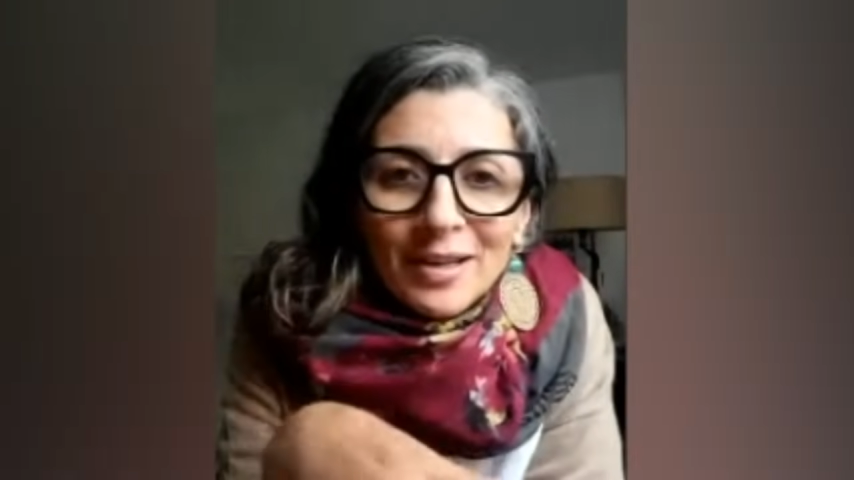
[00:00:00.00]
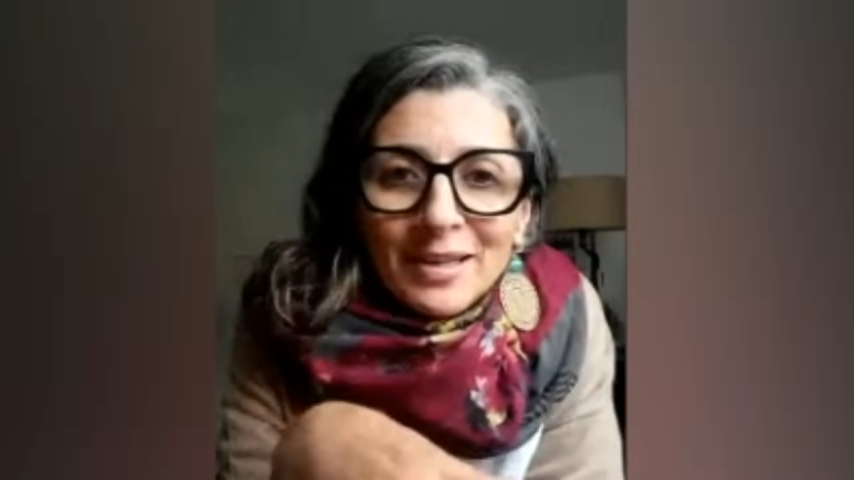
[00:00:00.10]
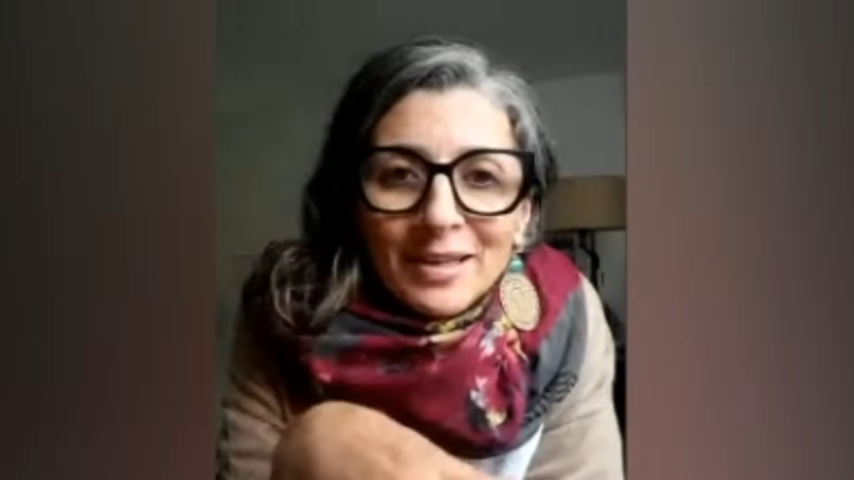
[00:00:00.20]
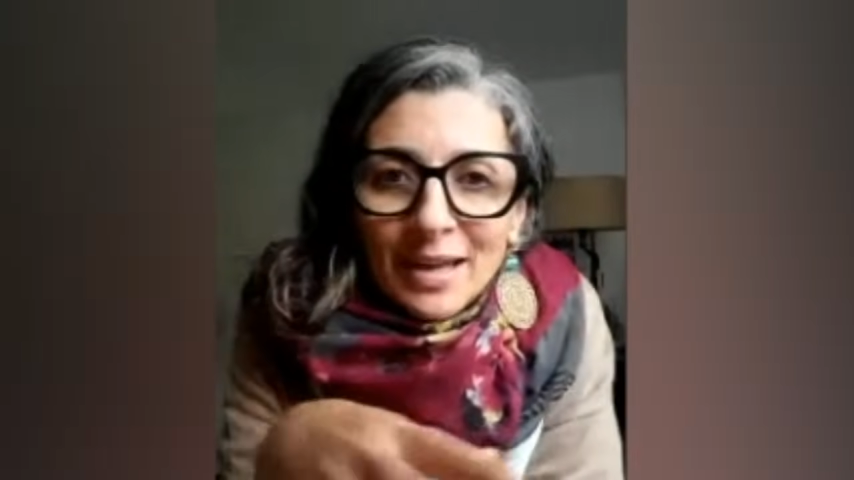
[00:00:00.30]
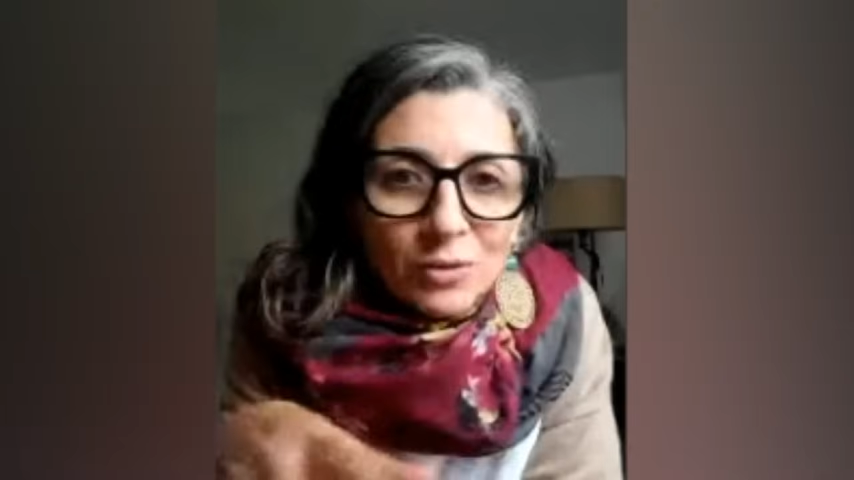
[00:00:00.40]
in
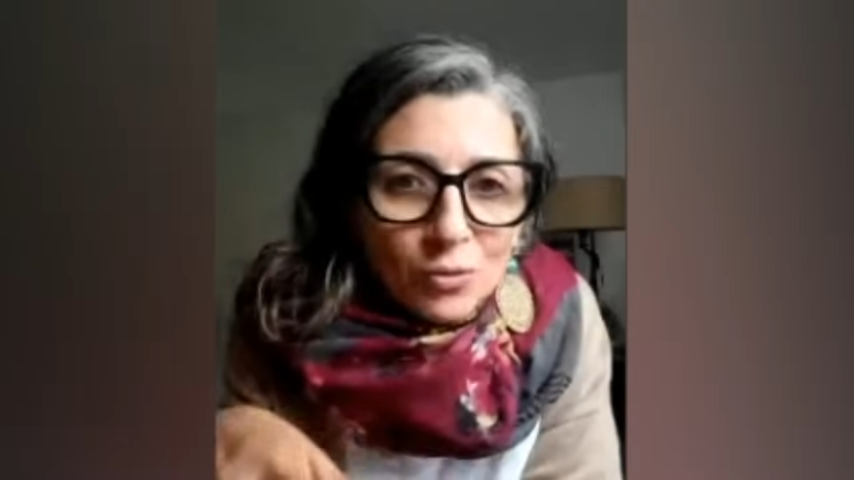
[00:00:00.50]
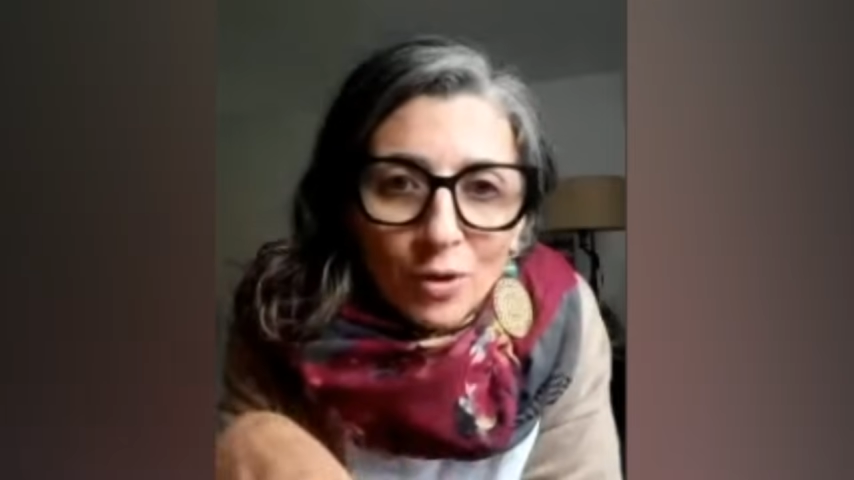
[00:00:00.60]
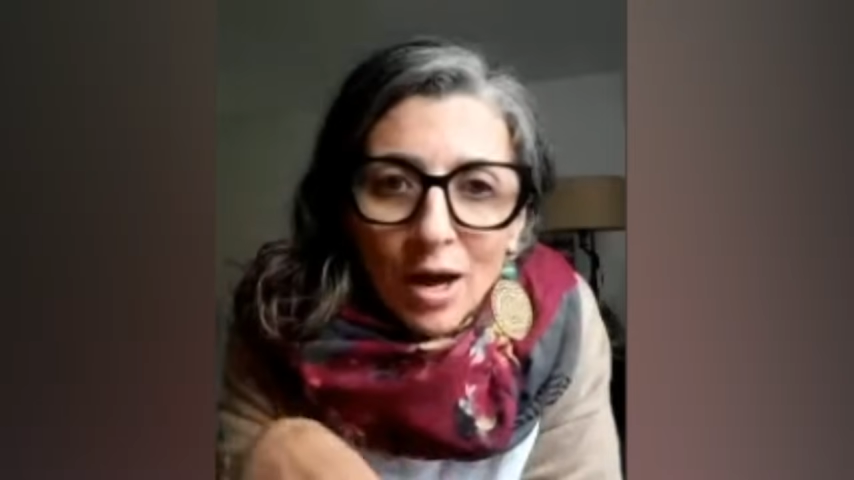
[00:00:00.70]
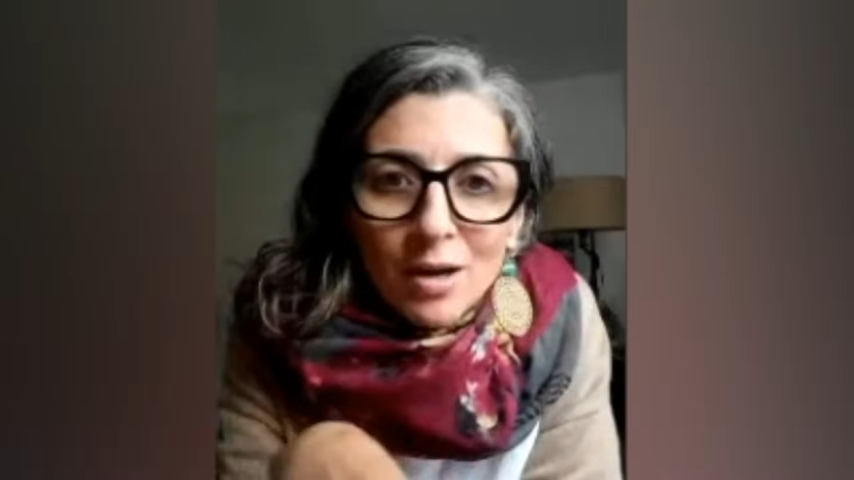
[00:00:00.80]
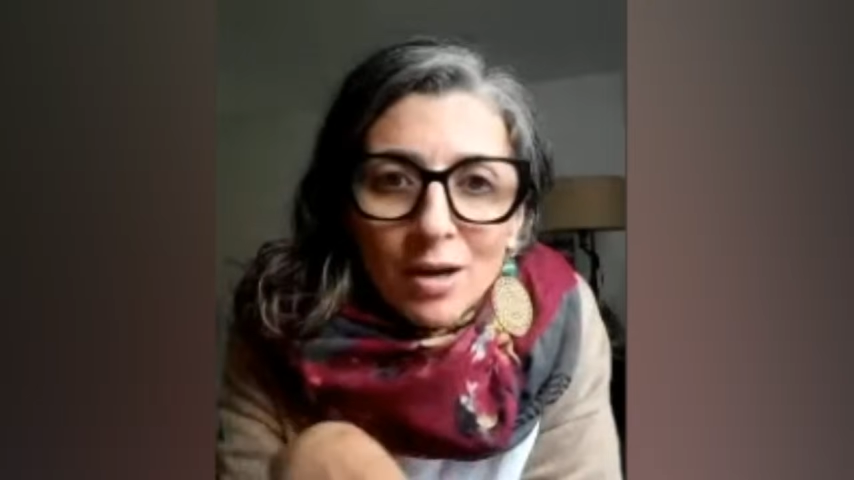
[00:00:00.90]
the
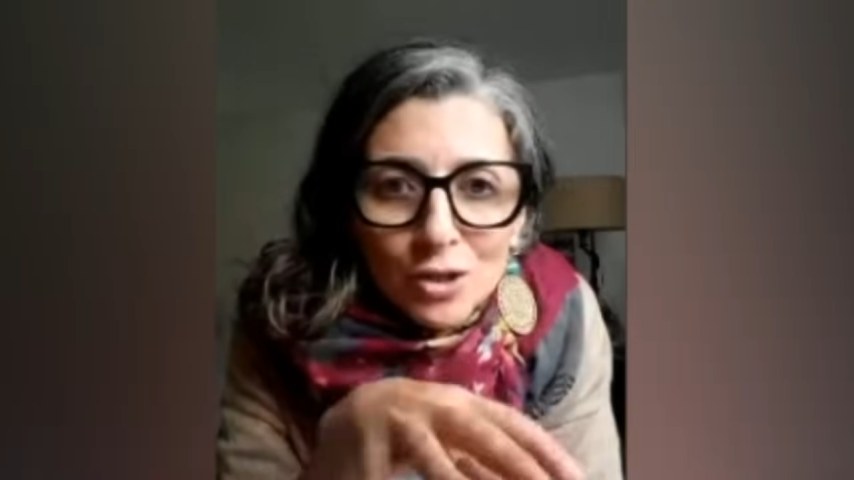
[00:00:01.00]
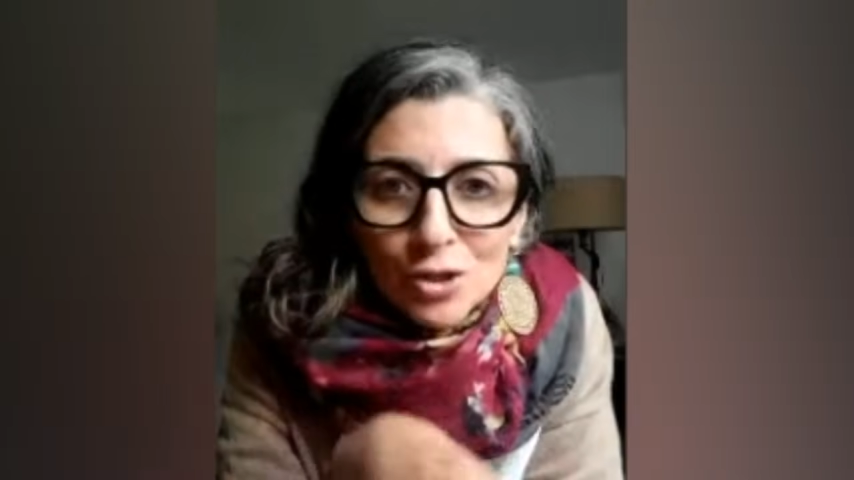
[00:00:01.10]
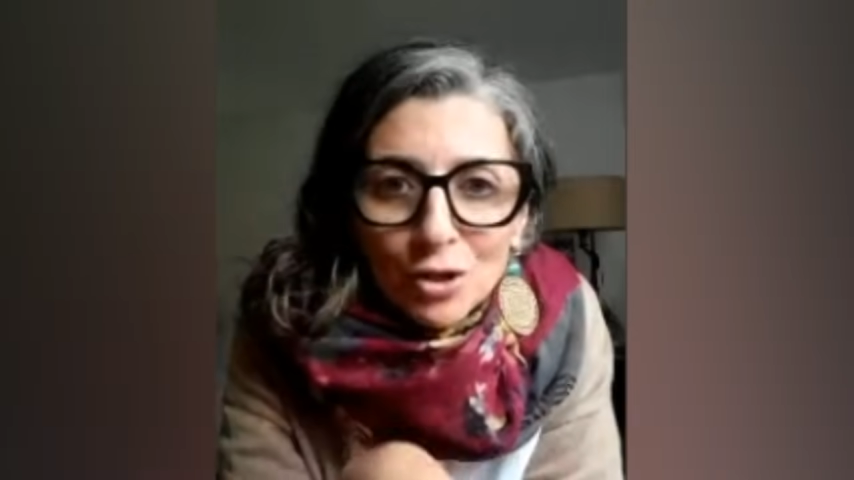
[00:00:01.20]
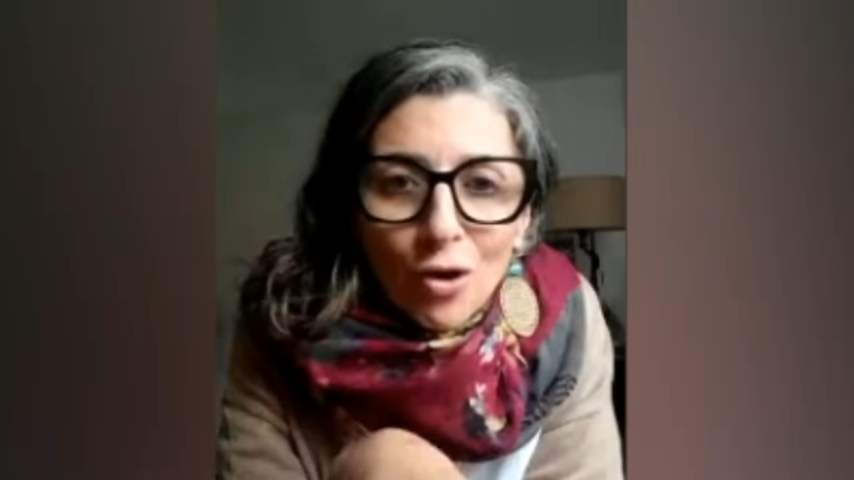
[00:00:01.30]
entourage